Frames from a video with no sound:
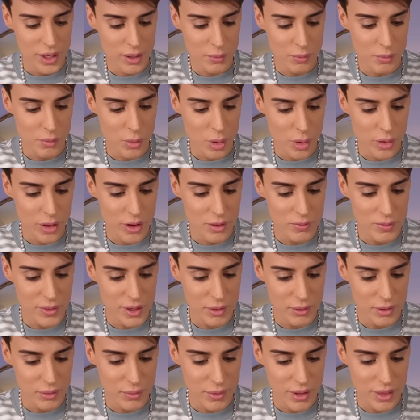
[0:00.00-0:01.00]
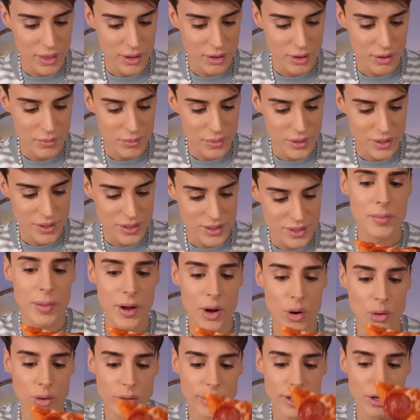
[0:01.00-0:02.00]
up more than me with my therapist. My
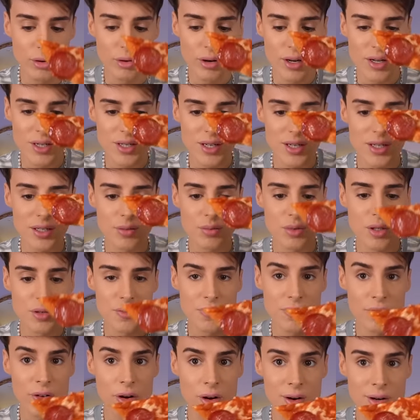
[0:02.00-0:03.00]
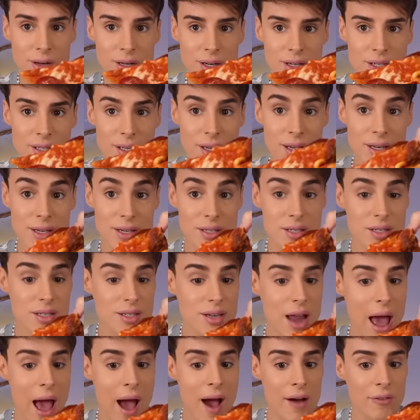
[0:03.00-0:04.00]
only criticism so far is that it
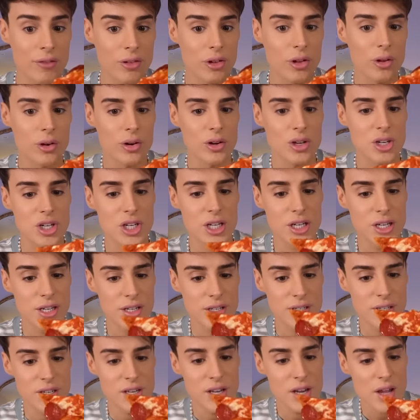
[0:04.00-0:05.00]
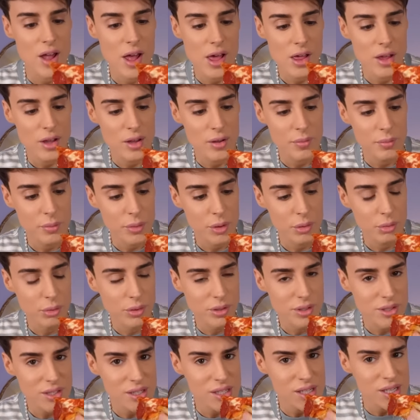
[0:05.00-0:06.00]
doesn't have a lot of cheese, but
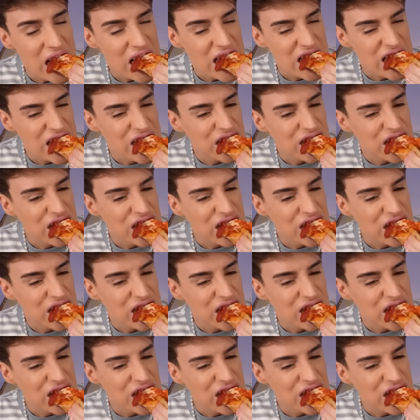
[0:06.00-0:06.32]
we'll see.